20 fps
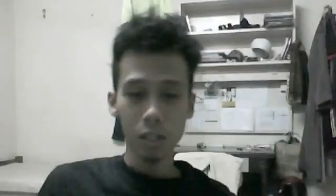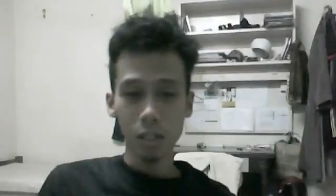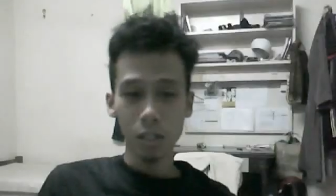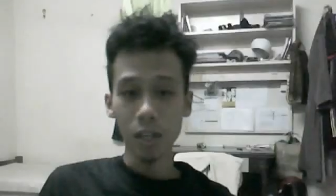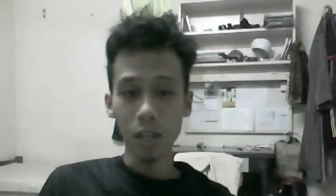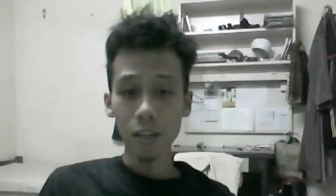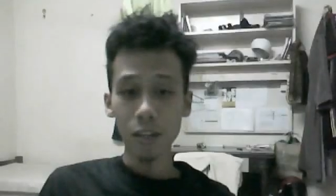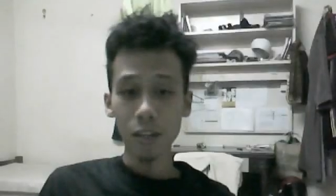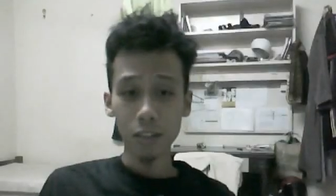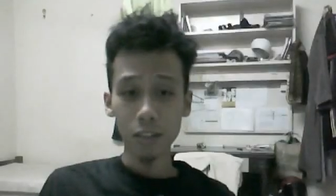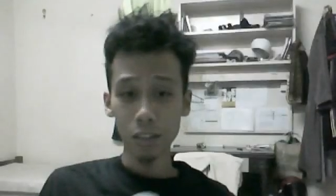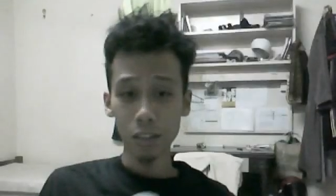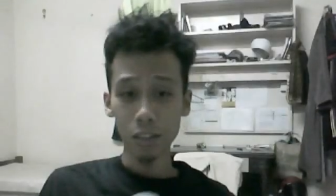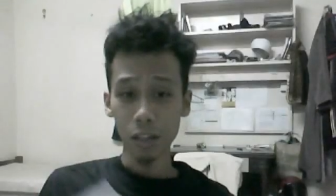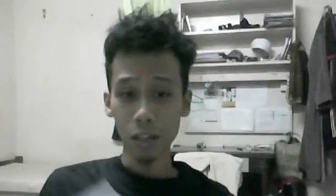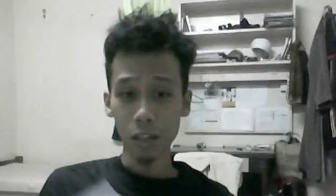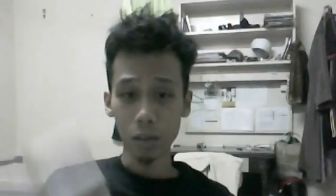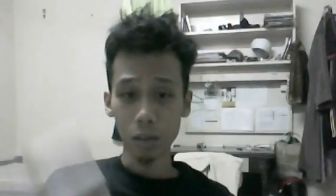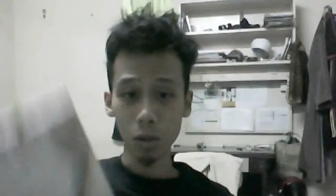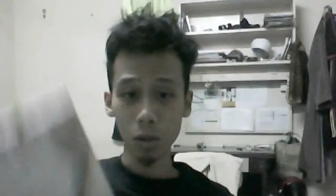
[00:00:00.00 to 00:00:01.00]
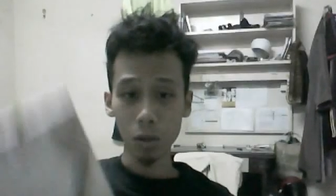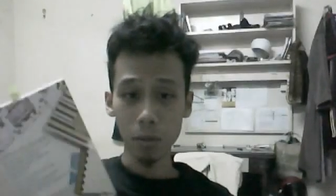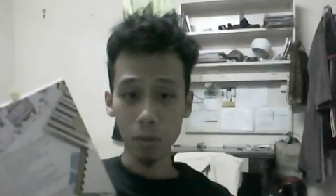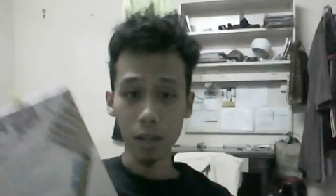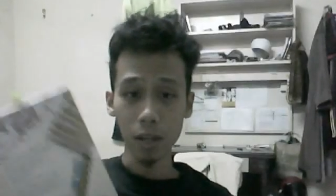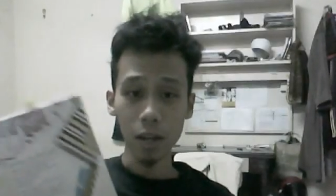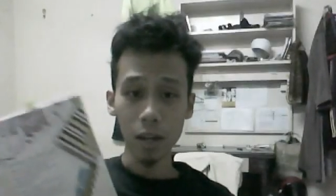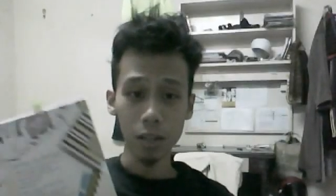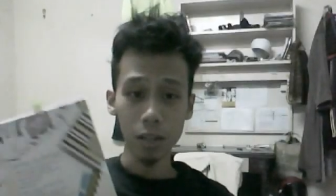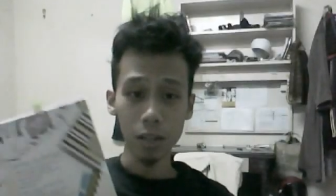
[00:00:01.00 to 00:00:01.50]
The other thing that caught
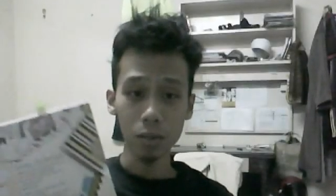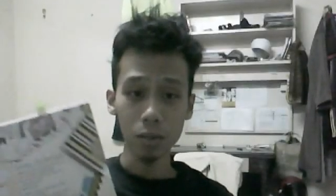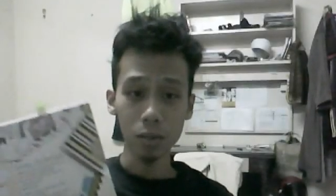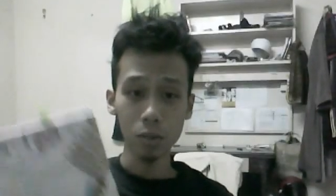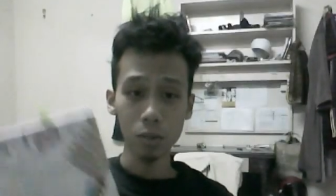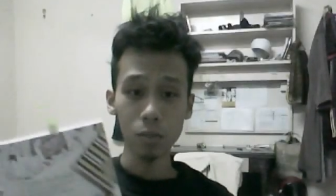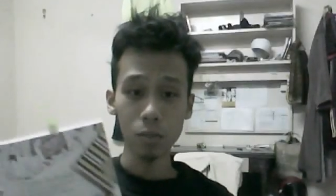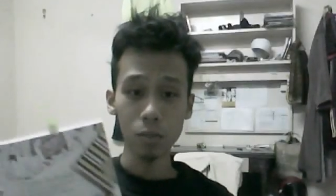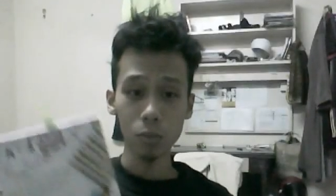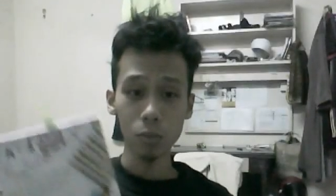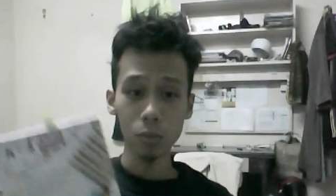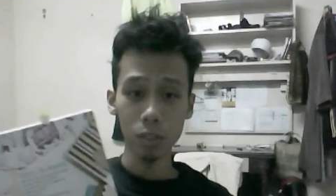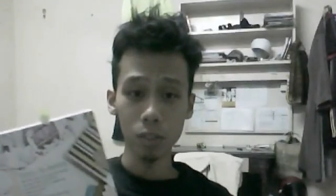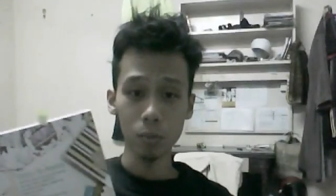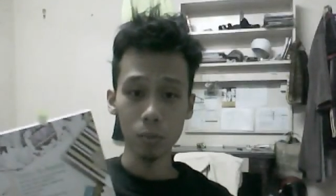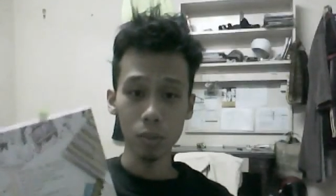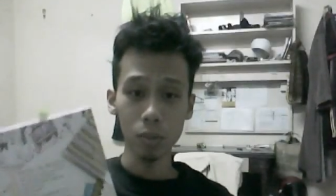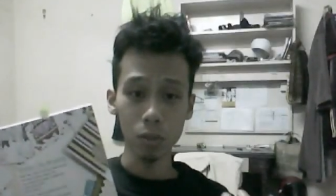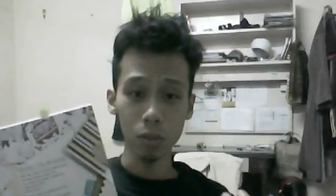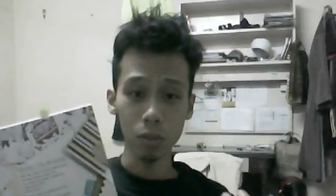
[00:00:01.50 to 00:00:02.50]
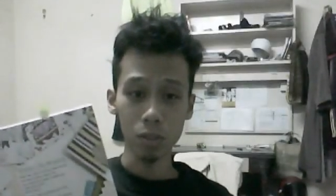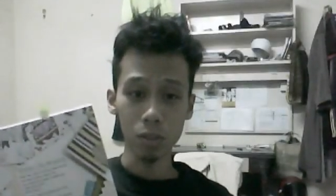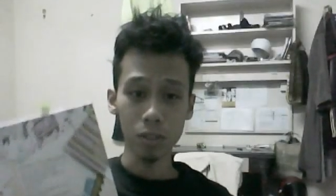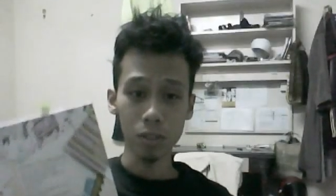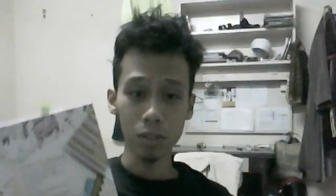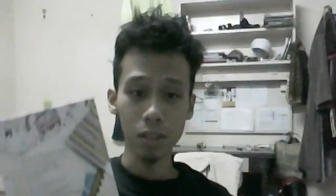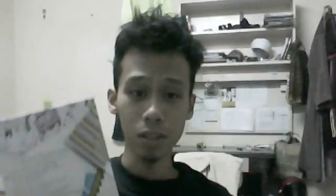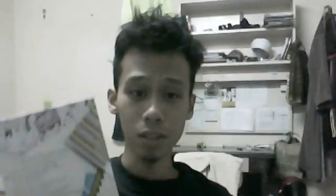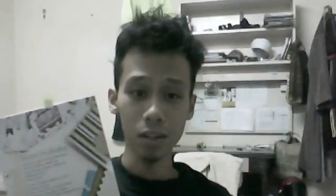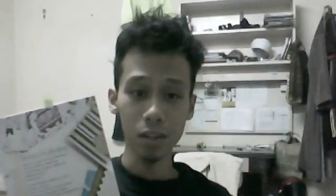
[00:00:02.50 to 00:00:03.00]
my eyes to this book is because
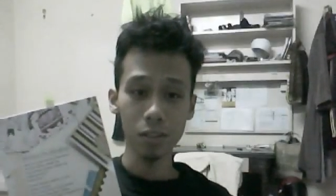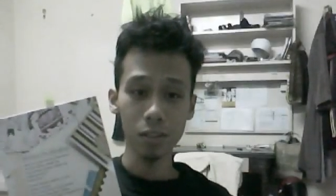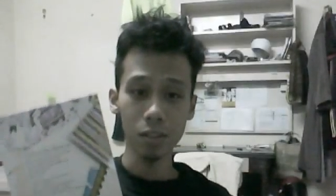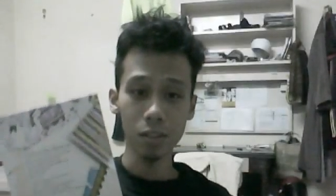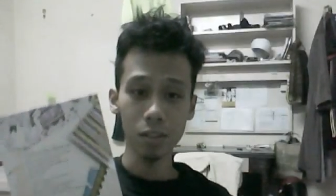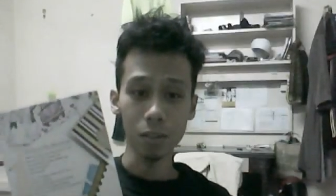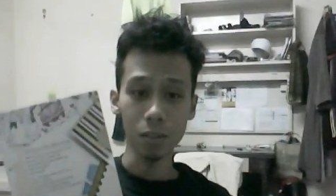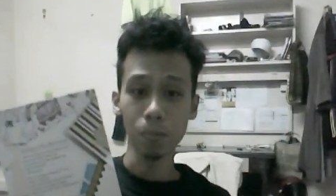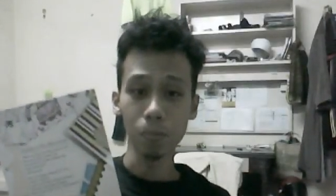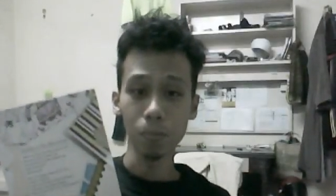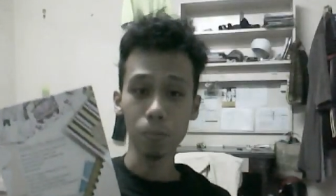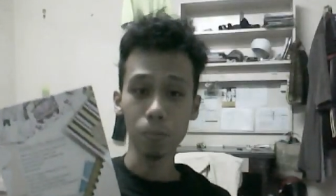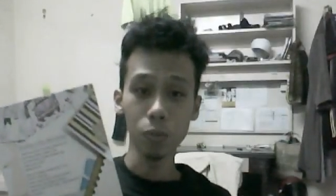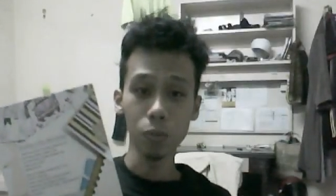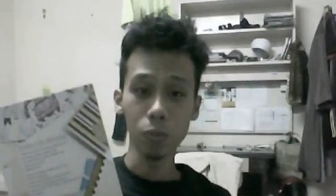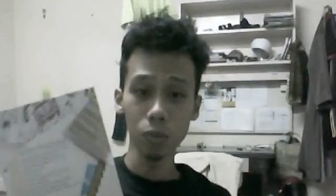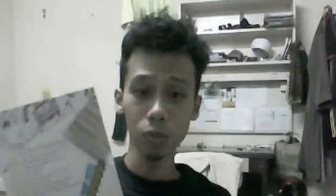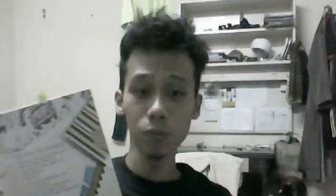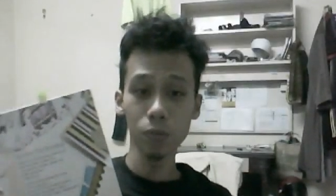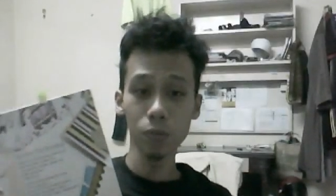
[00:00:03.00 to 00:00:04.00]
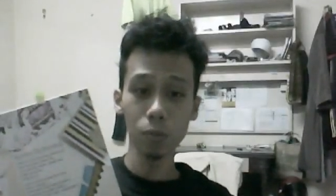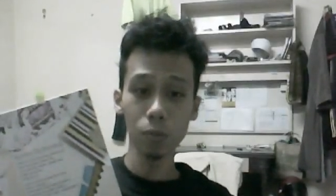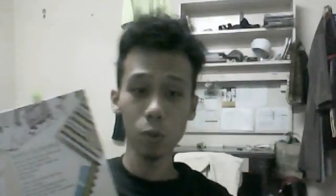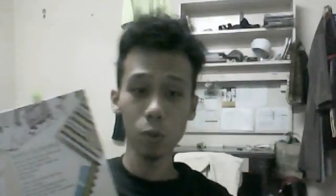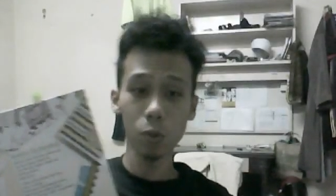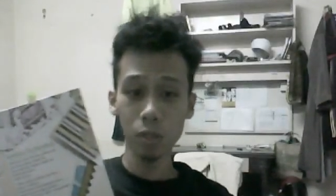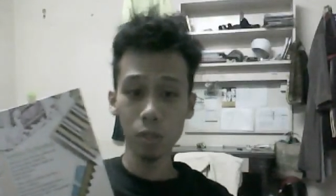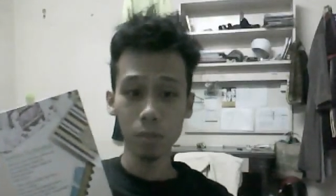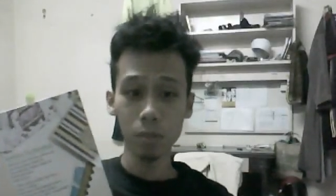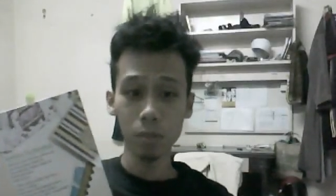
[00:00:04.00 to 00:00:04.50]
there is a beautiful
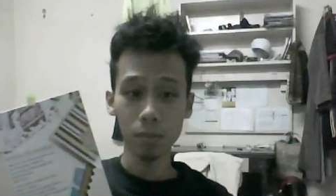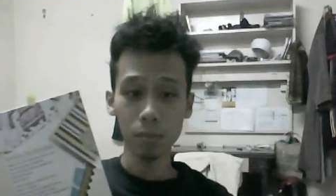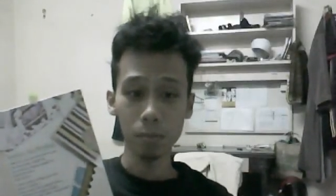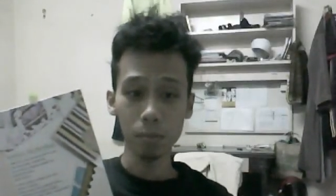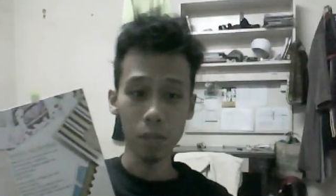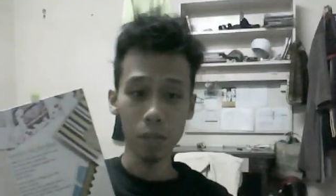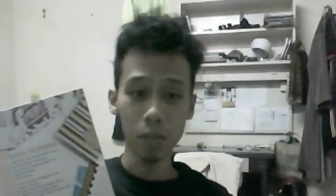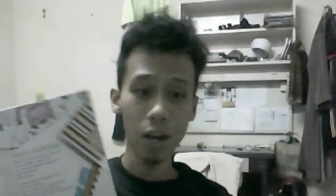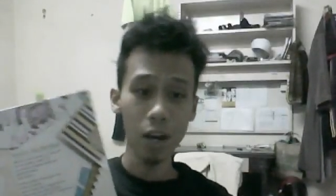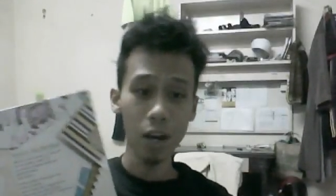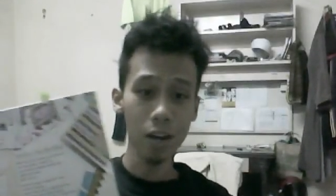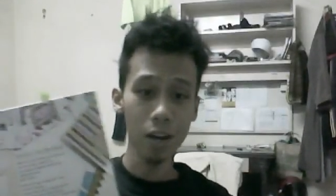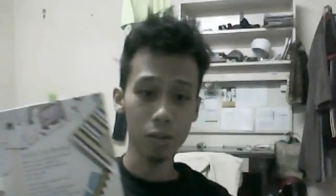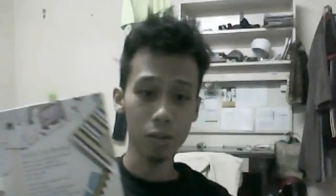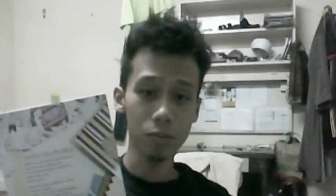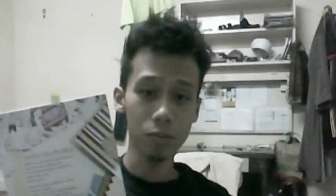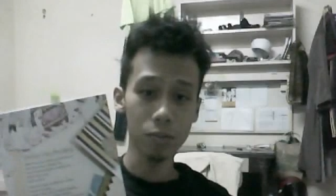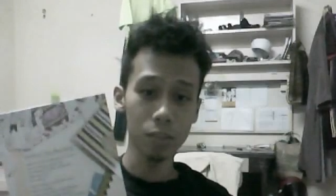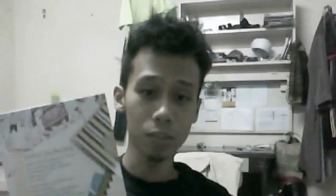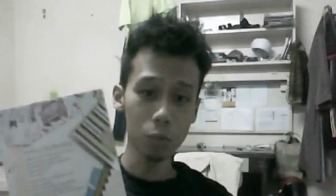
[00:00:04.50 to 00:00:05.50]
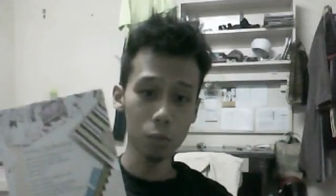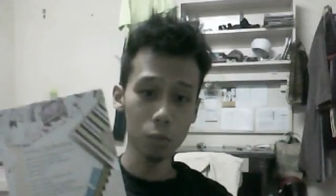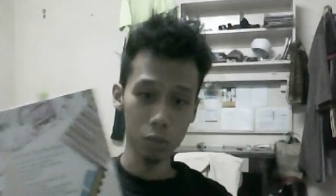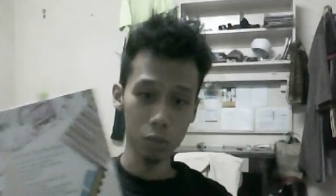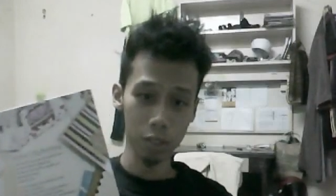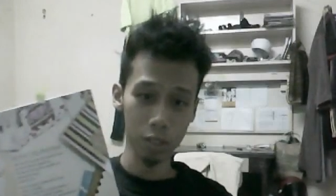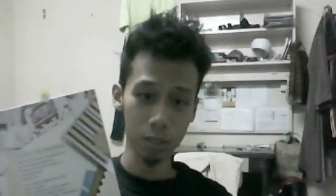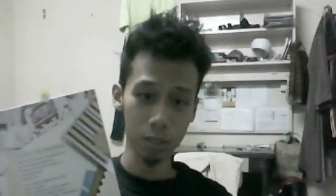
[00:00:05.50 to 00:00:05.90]
poem behind of this book.